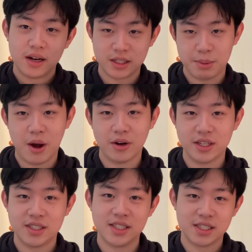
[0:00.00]
let's be
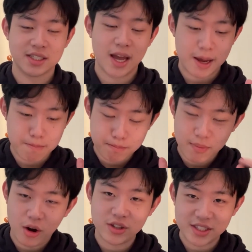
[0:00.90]
honest this is a
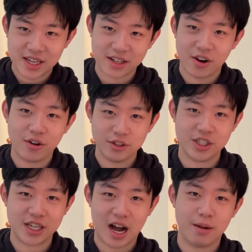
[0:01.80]
modern
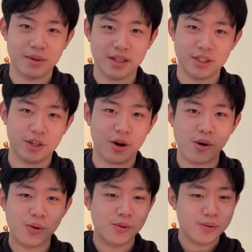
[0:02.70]
technology gauntlet
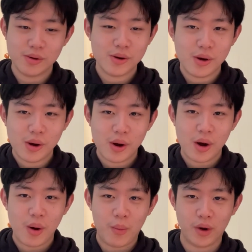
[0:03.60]
so
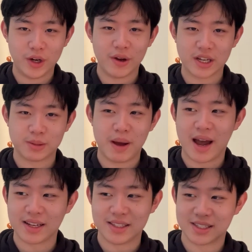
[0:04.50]
what do you expect?